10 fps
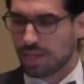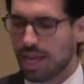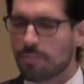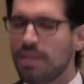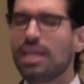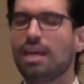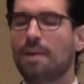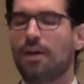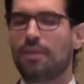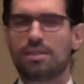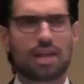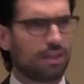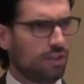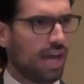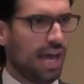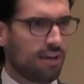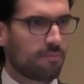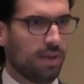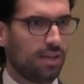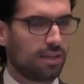And I'm thinking about this, and I look ahead
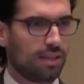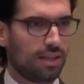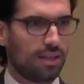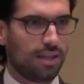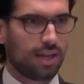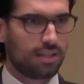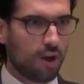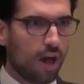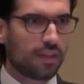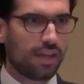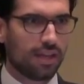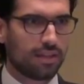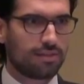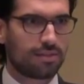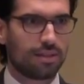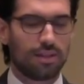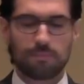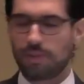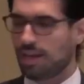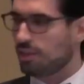of me, and I see all the kids,
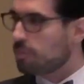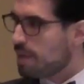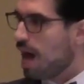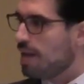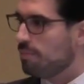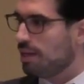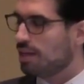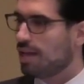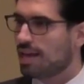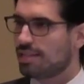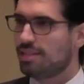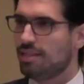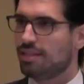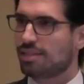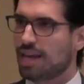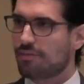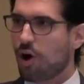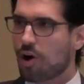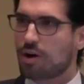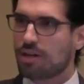and I look behind me, and I see this kind of
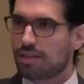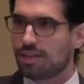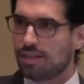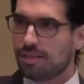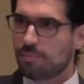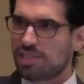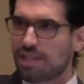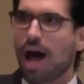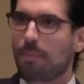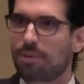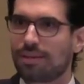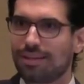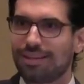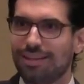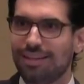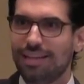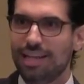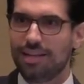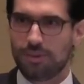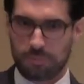hard stop
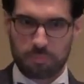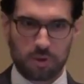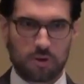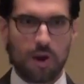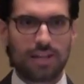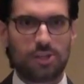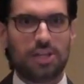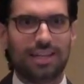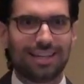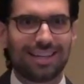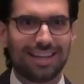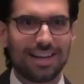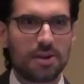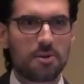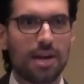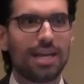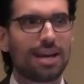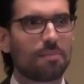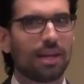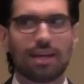in the progression, right?
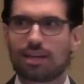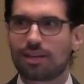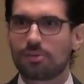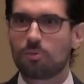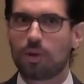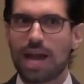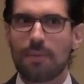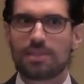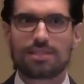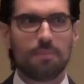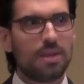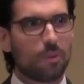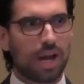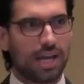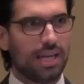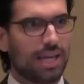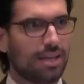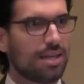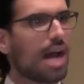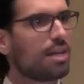And I'm like, what happens to me when I
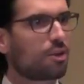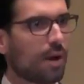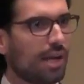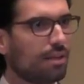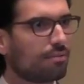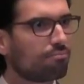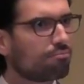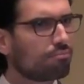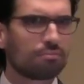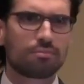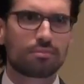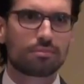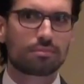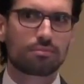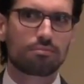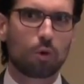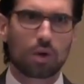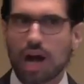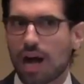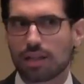hit 9th grade?
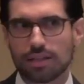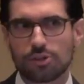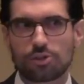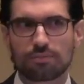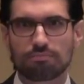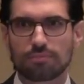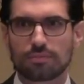Or college,